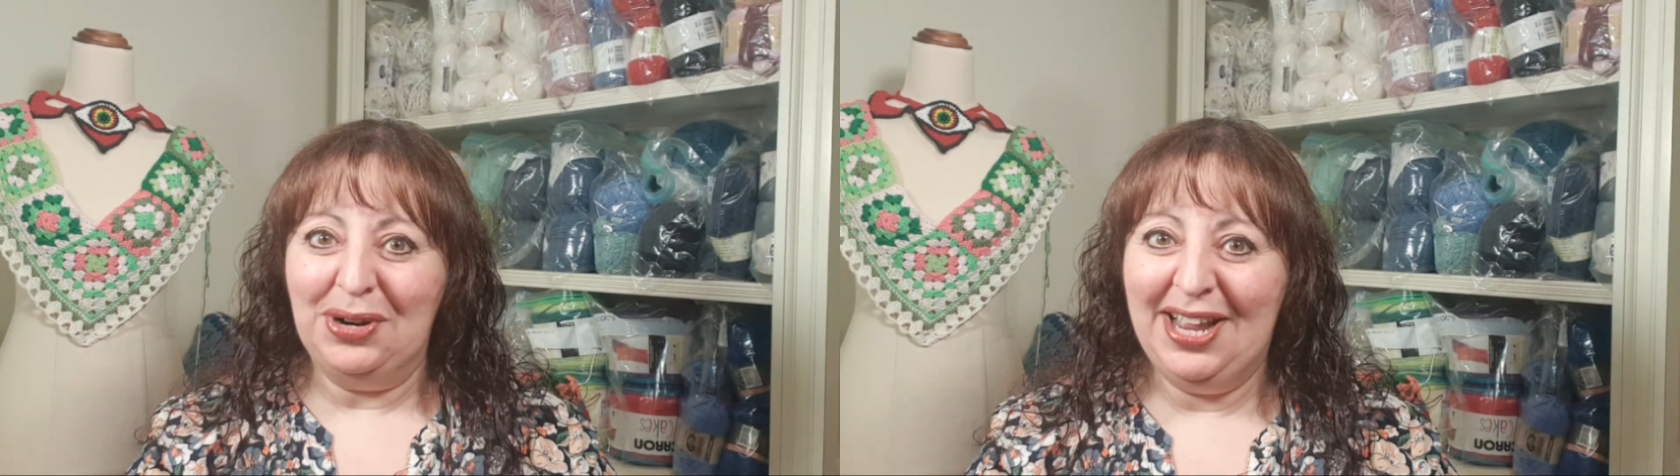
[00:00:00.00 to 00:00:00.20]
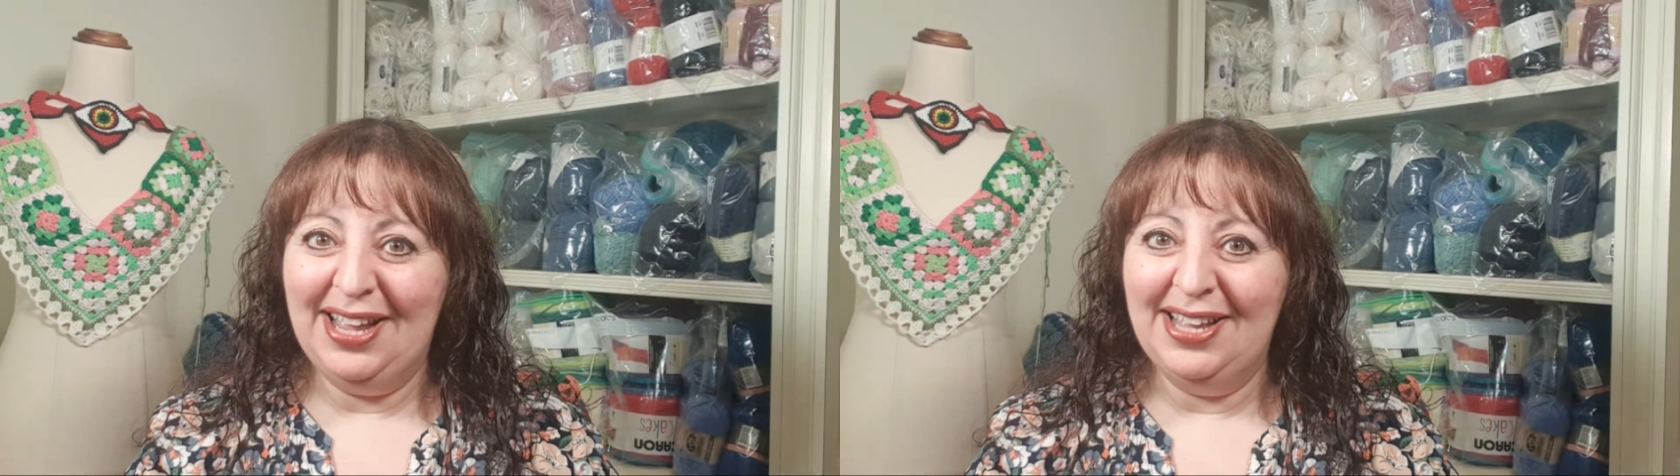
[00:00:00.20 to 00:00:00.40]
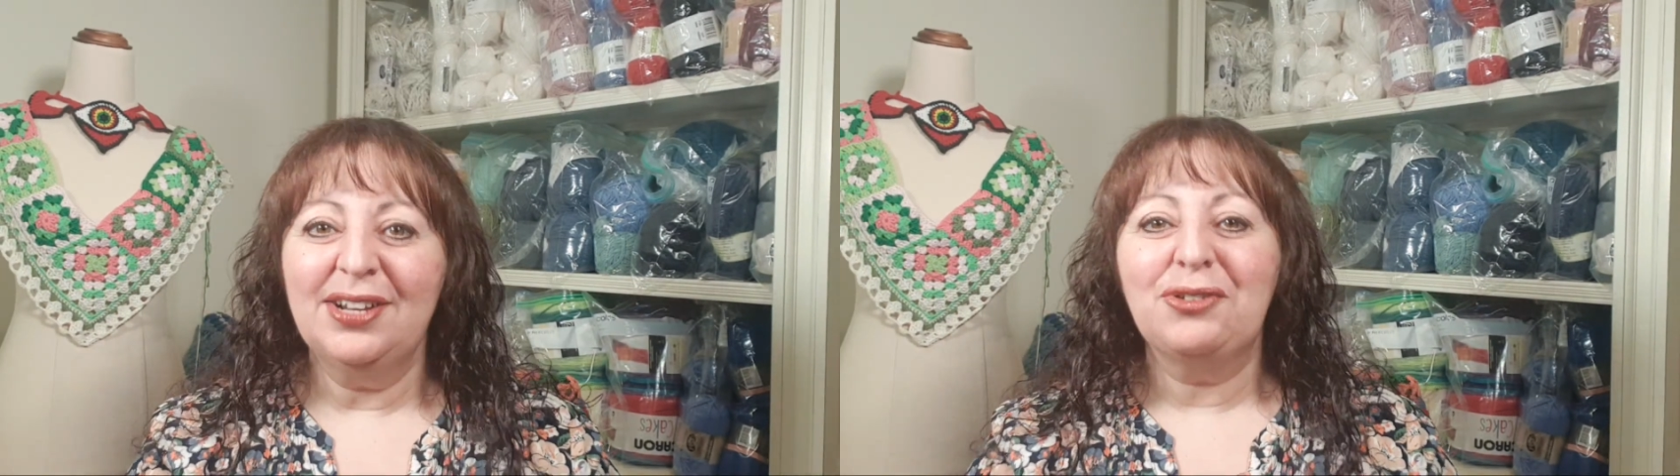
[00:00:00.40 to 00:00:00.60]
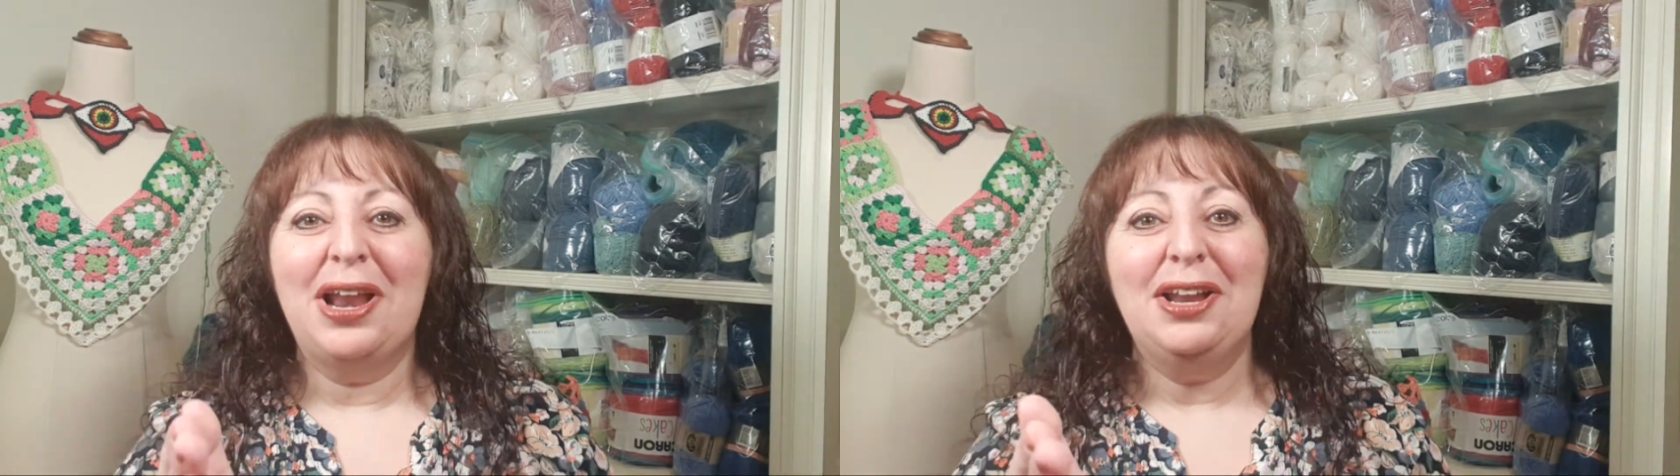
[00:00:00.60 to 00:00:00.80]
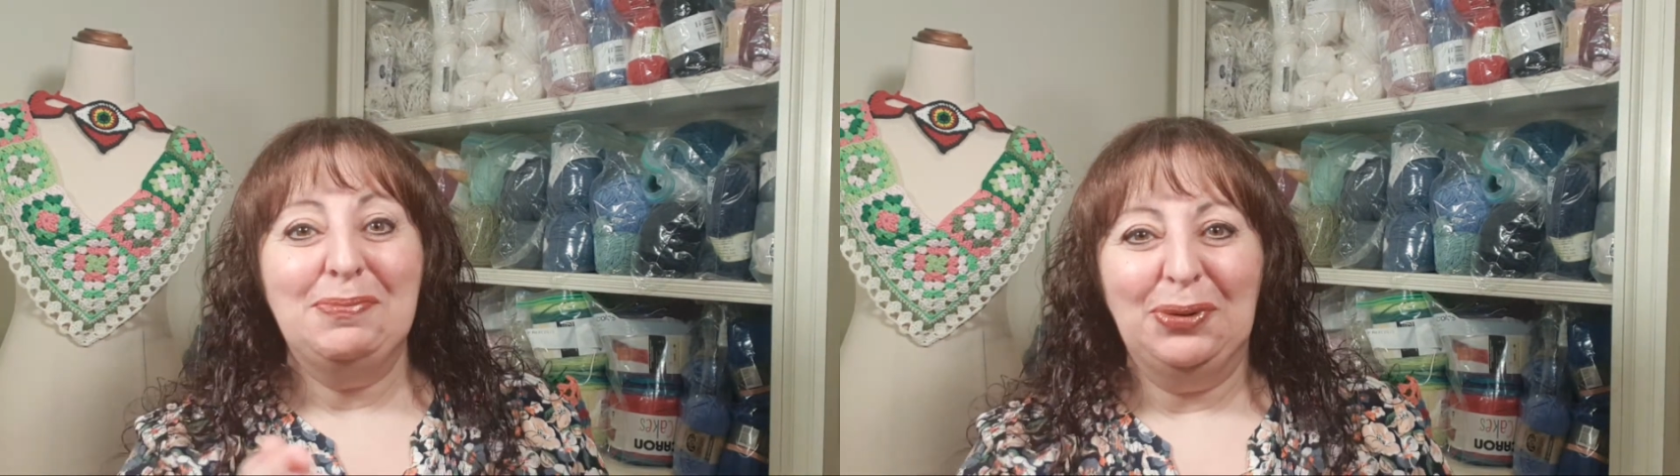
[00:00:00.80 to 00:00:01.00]
days.
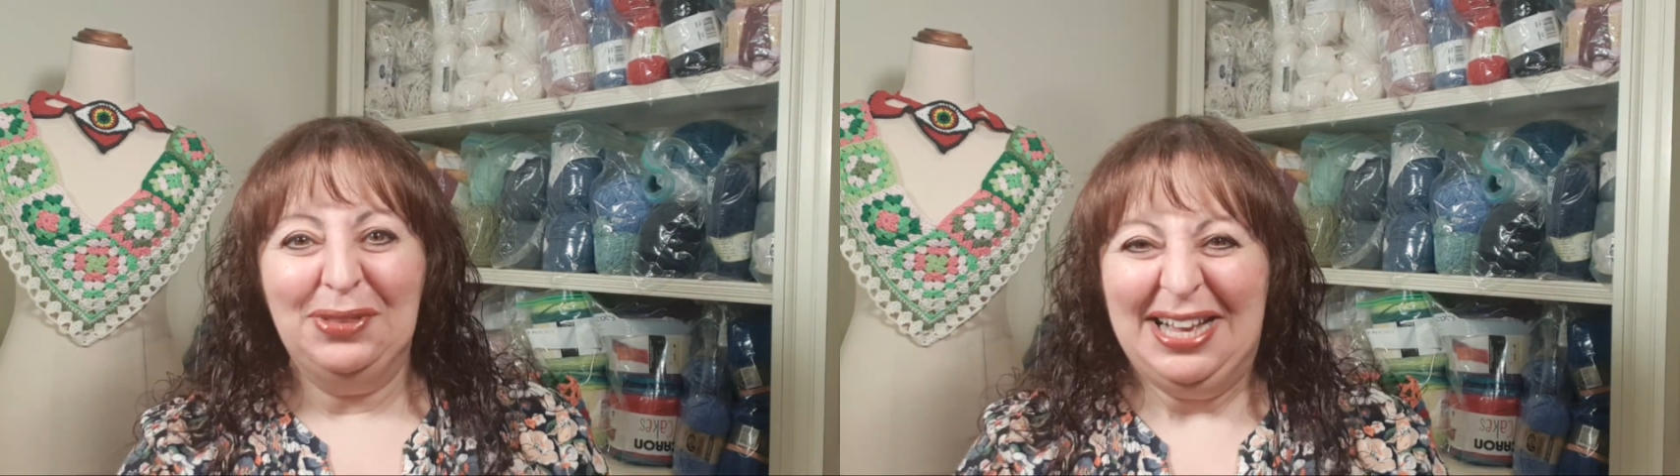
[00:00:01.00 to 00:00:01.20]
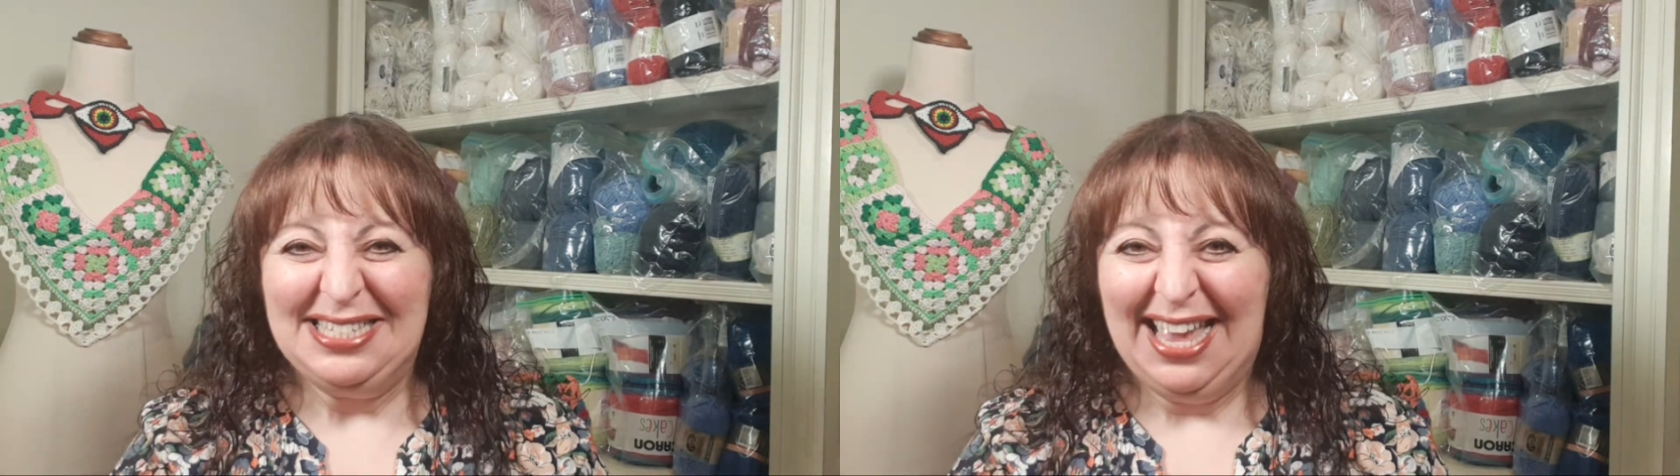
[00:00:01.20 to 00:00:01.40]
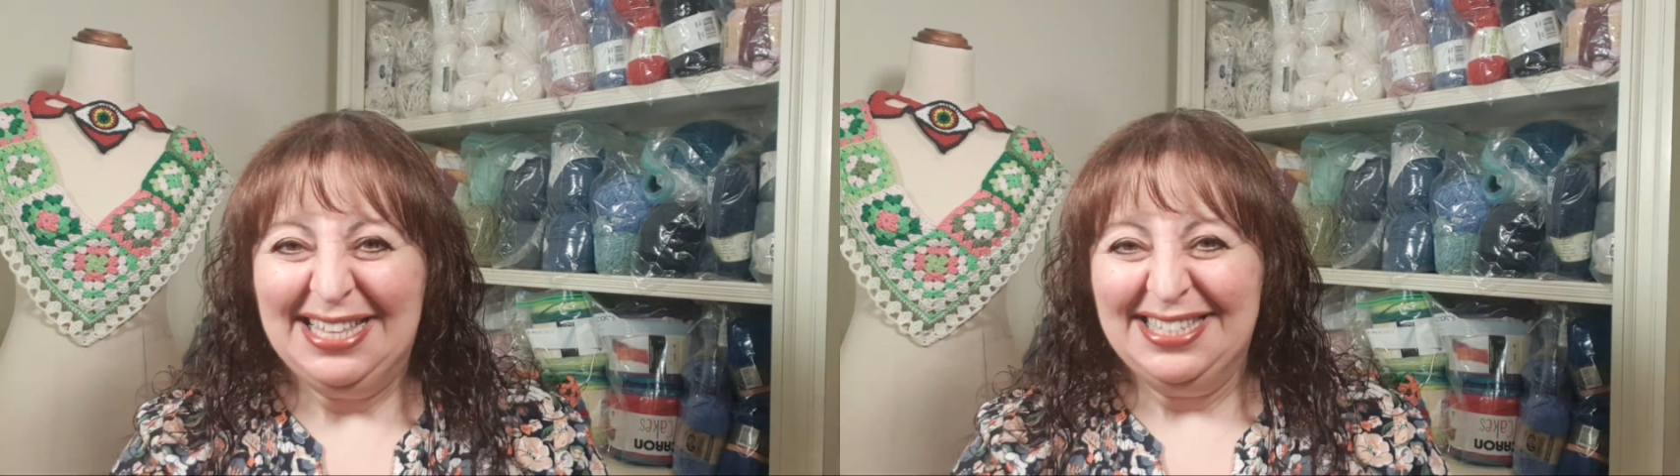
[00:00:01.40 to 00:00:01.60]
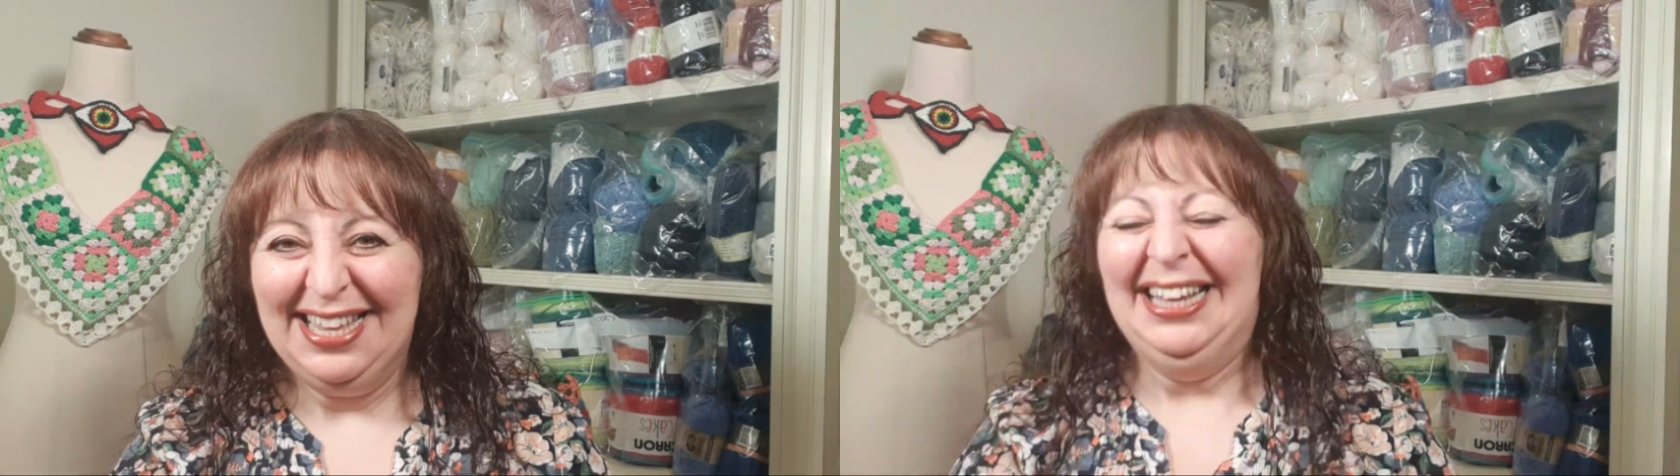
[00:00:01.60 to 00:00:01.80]
Granny Ripple, thanks, Kaz.